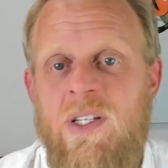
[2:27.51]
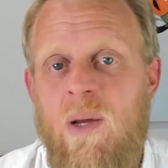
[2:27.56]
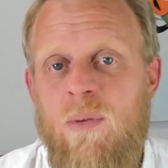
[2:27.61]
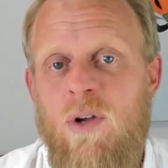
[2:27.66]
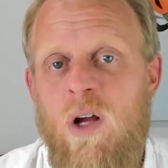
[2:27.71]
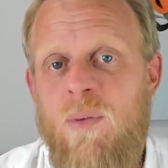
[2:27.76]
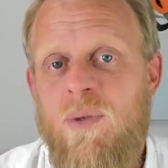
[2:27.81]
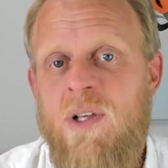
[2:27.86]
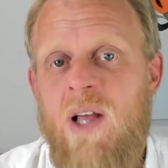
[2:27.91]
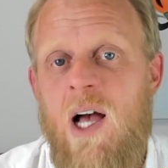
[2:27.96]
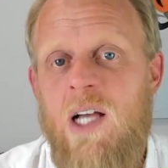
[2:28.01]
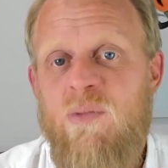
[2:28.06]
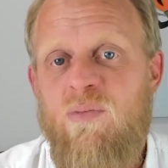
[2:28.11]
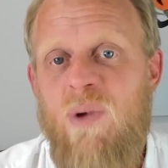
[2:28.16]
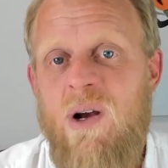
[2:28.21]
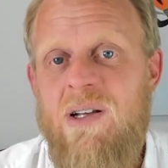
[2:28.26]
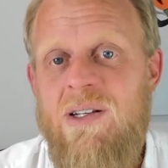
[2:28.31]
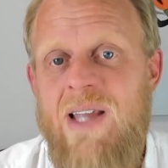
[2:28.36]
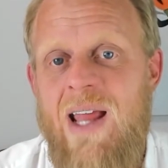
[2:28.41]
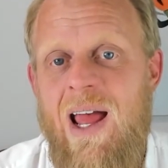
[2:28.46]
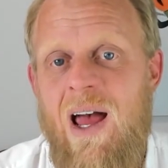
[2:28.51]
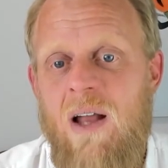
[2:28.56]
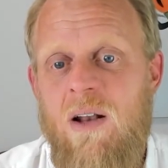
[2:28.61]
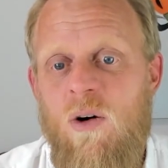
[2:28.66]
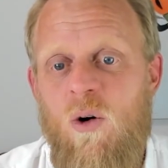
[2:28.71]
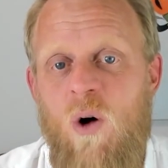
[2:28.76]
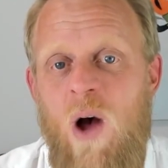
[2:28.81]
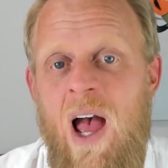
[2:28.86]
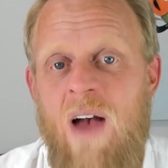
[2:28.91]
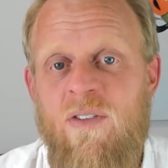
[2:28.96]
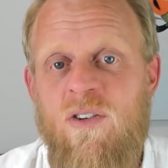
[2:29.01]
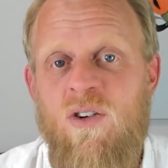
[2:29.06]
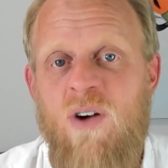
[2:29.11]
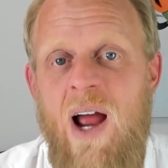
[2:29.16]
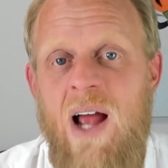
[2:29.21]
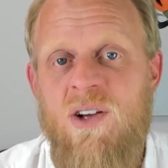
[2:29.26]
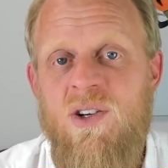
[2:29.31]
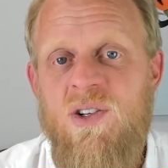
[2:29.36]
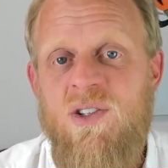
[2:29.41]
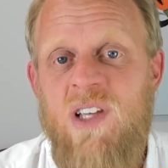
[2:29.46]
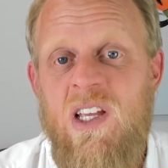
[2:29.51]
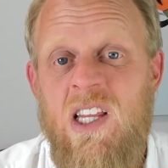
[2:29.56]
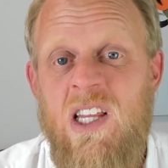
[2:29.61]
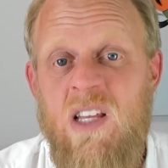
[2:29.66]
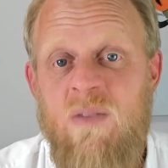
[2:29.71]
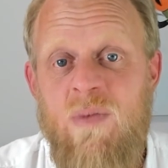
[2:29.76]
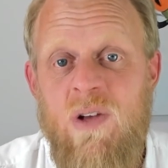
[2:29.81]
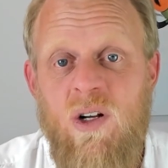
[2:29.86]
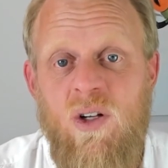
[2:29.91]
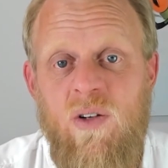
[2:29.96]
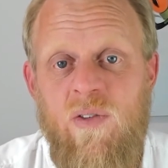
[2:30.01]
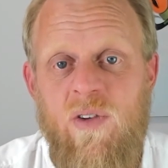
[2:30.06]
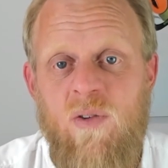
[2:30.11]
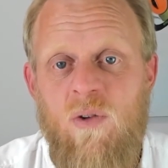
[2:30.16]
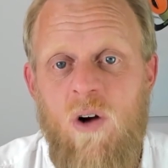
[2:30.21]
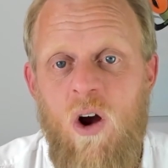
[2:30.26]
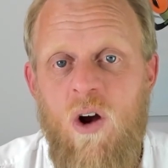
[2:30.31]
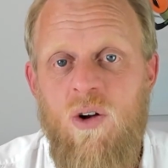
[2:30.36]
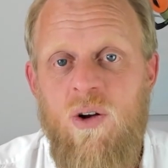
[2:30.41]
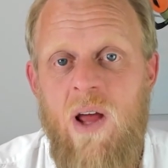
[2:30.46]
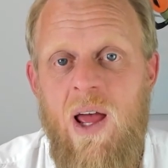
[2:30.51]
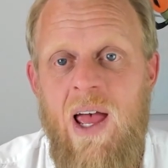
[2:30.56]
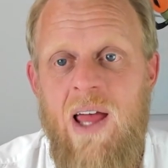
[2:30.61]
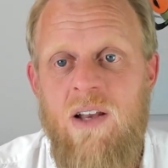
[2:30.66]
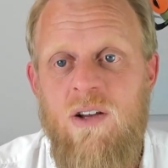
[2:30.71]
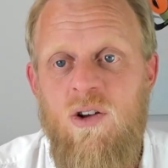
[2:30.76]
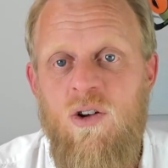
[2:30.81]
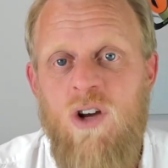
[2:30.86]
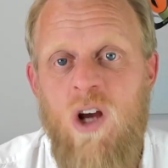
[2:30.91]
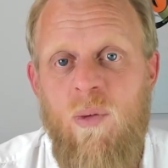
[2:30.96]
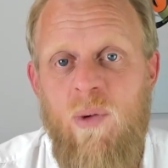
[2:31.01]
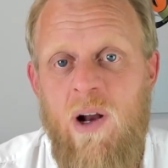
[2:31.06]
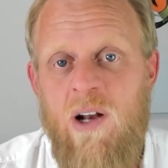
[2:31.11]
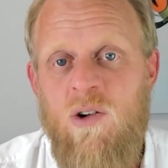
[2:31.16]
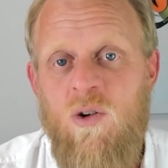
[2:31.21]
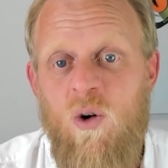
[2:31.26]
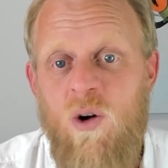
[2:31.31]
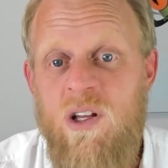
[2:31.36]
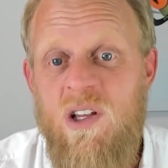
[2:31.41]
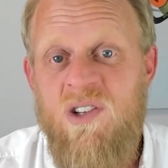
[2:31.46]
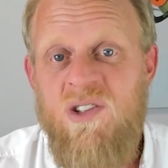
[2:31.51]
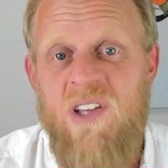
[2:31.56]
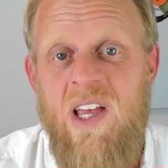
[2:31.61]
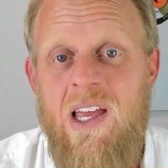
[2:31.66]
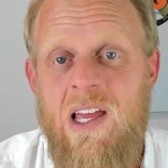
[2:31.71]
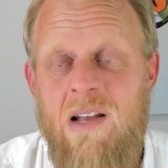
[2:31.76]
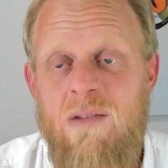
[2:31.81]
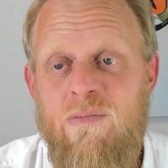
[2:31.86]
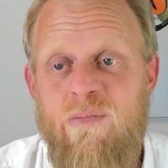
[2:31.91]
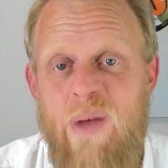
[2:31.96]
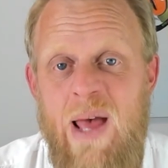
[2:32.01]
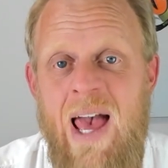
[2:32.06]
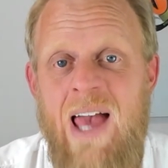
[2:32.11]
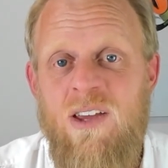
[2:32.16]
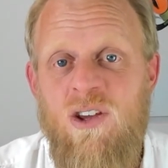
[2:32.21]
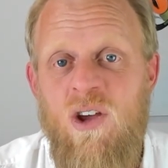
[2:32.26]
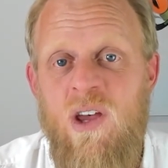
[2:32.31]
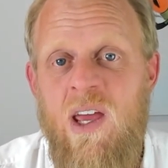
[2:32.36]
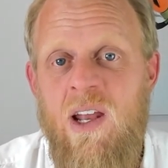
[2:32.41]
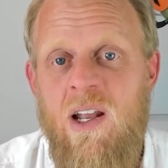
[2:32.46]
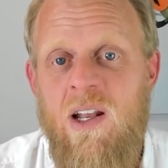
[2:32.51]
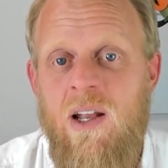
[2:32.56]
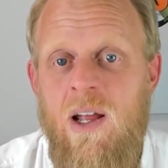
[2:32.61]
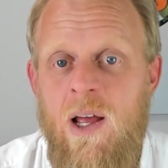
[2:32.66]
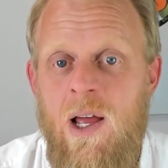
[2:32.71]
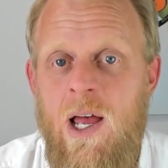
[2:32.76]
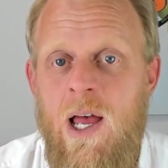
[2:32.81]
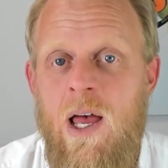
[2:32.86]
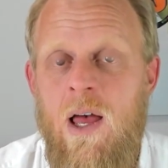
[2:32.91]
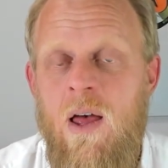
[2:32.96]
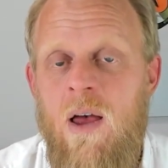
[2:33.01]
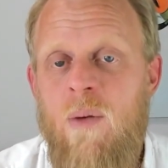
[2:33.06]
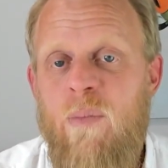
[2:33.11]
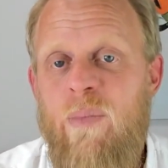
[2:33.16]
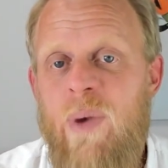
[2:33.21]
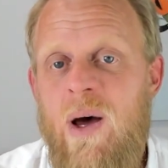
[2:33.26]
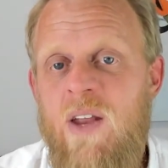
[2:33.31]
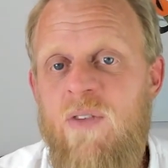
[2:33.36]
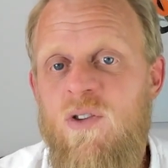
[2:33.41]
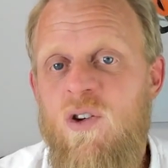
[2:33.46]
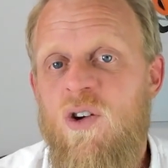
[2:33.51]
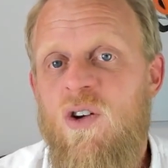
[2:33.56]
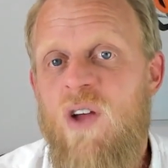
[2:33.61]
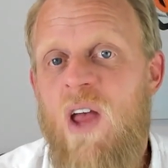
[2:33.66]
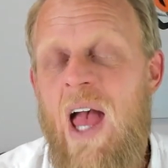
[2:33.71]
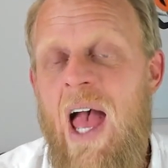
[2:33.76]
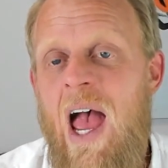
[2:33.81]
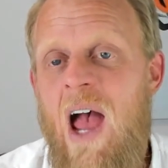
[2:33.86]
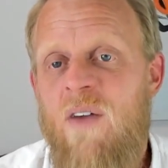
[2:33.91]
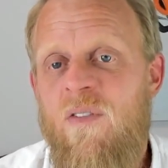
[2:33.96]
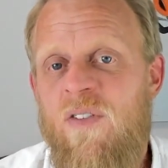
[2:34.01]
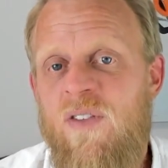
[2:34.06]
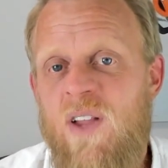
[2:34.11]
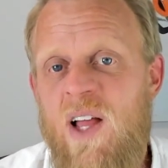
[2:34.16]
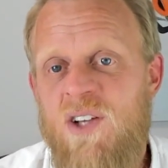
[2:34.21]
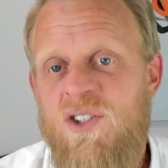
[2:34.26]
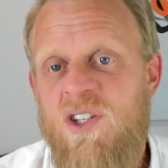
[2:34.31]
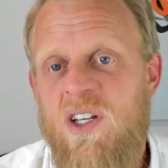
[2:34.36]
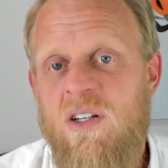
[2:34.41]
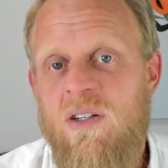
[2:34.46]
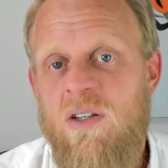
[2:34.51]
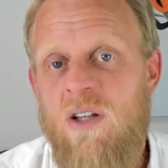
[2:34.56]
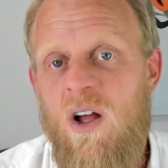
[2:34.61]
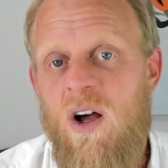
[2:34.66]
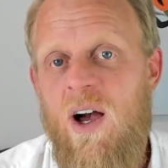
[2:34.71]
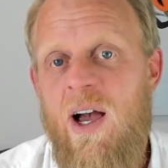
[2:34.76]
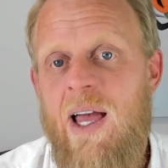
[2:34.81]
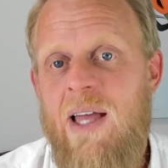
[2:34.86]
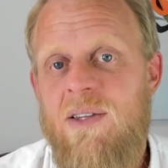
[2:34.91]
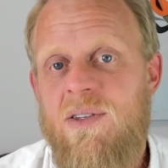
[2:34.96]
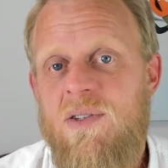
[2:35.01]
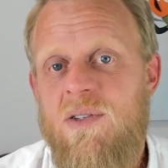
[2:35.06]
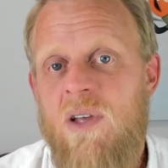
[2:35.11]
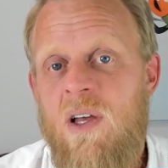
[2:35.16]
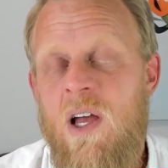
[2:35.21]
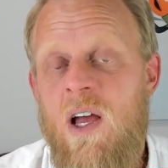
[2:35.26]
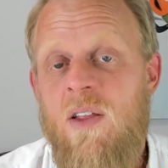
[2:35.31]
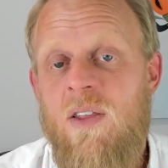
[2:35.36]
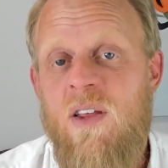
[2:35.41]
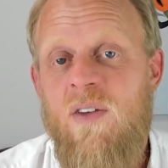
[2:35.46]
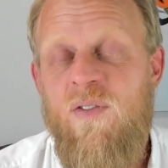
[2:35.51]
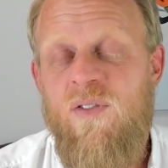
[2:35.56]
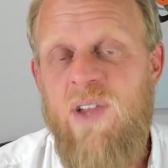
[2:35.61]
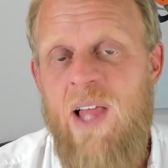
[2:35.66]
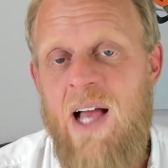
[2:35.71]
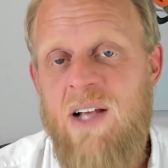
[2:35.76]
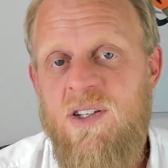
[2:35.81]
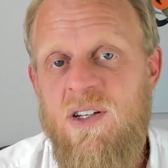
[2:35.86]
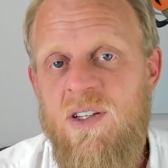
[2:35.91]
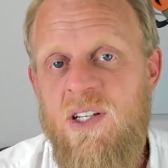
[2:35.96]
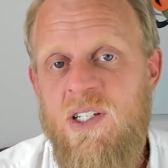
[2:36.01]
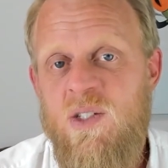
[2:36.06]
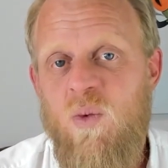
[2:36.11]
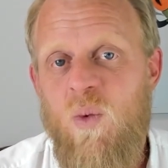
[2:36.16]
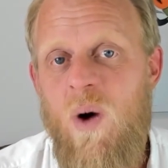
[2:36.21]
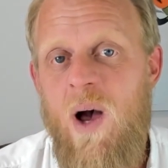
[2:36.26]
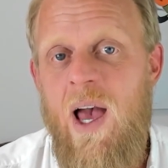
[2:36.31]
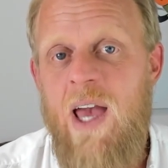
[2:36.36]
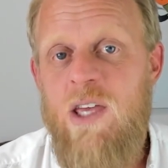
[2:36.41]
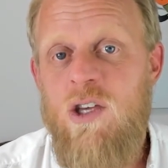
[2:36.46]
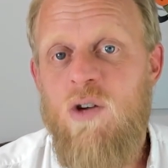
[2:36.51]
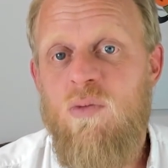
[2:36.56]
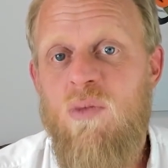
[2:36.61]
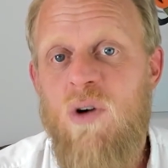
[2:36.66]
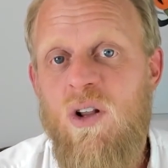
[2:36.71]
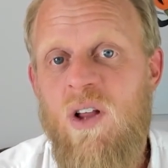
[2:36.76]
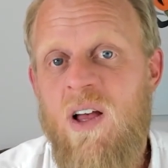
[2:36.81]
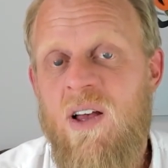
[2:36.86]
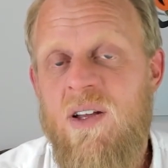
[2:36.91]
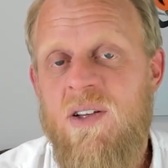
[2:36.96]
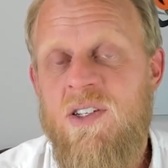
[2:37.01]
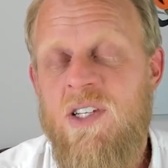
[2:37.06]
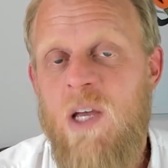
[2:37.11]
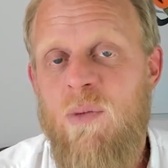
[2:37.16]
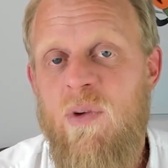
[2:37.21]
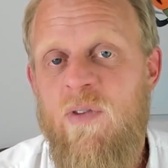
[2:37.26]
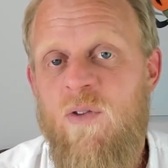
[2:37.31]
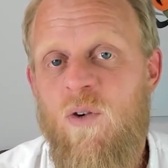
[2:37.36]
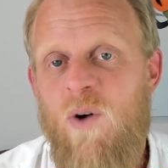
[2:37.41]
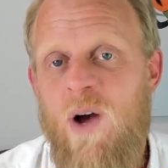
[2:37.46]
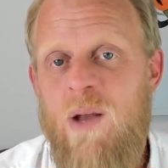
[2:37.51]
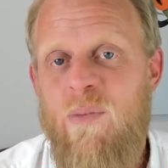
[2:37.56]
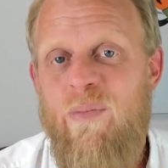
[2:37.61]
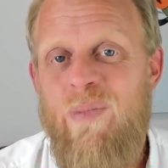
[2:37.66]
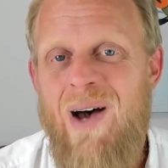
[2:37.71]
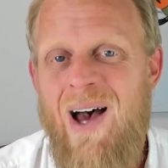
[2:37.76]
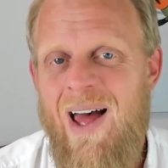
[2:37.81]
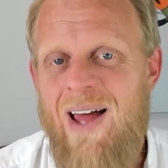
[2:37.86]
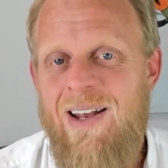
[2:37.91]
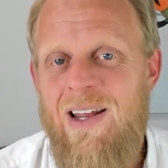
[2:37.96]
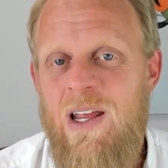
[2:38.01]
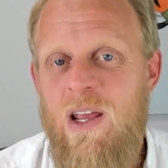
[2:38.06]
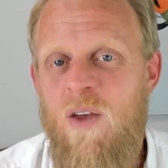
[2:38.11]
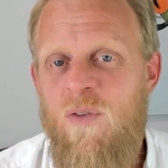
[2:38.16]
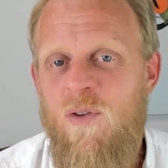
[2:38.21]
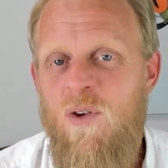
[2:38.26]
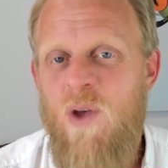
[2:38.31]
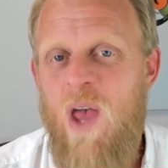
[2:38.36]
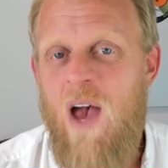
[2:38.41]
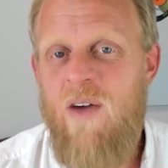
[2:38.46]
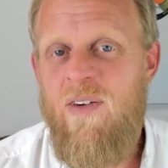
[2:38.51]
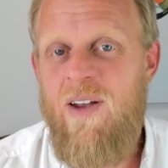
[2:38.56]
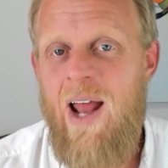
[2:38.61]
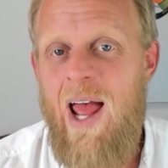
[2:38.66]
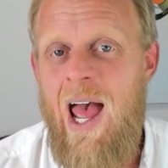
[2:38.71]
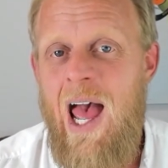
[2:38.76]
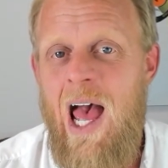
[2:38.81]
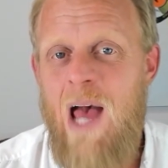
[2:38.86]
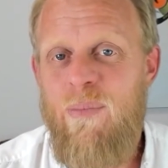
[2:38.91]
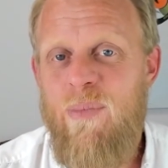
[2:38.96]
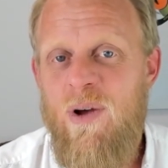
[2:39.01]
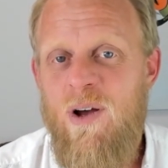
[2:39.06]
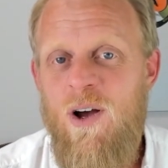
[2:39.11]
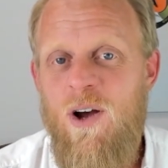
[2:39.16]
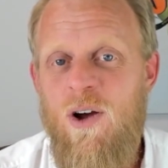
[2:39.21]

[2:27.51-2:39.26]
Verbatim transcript: sometimes cars break down or have crashes in the middle of the road and you come around a corner, you see it and bang, you hit it. But if you have flashing lights that flash in this way, you're more likely to see it beforehand. But if you have an app,